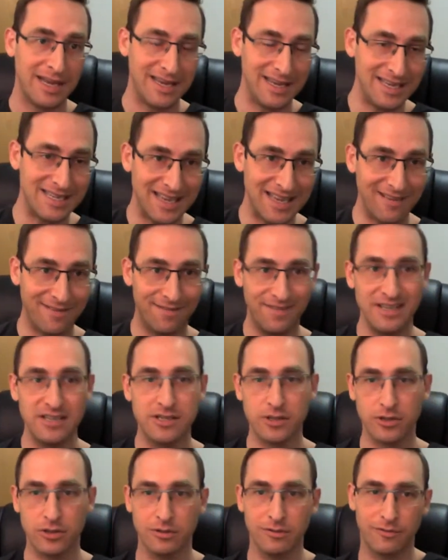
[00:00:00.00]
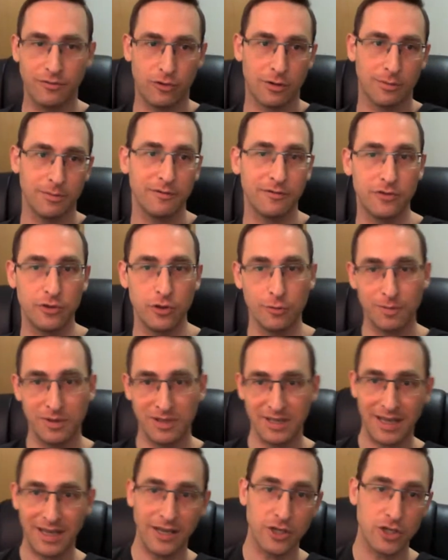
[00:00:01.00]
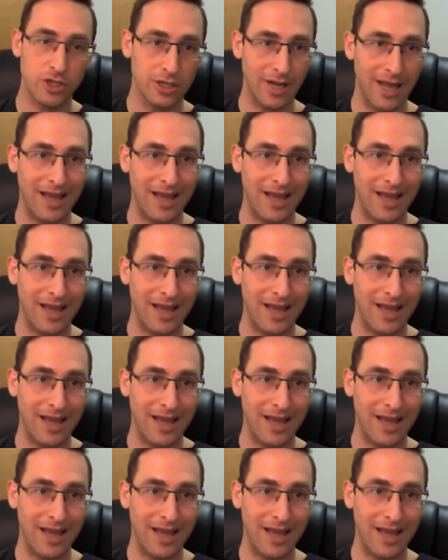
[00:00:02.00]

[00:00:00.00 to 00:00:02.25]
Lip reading: is a physical form of duplication